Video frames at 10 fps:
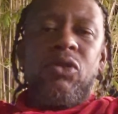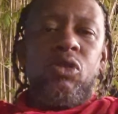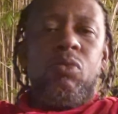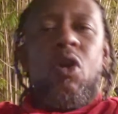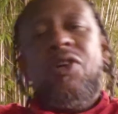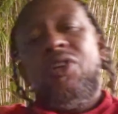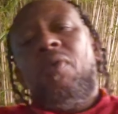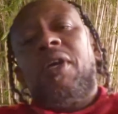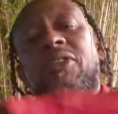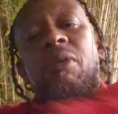Zoom call. You know
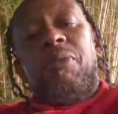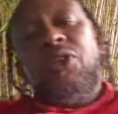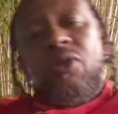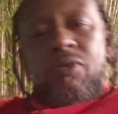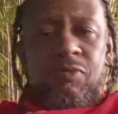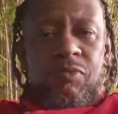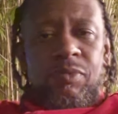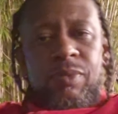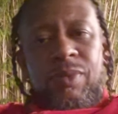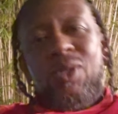what else I'm gonna do?
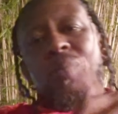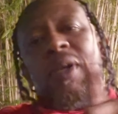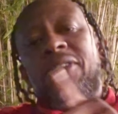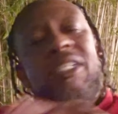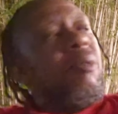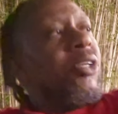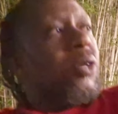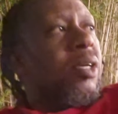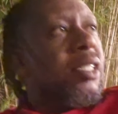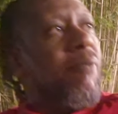You know what else I'm gonna
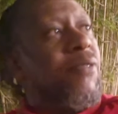do? Because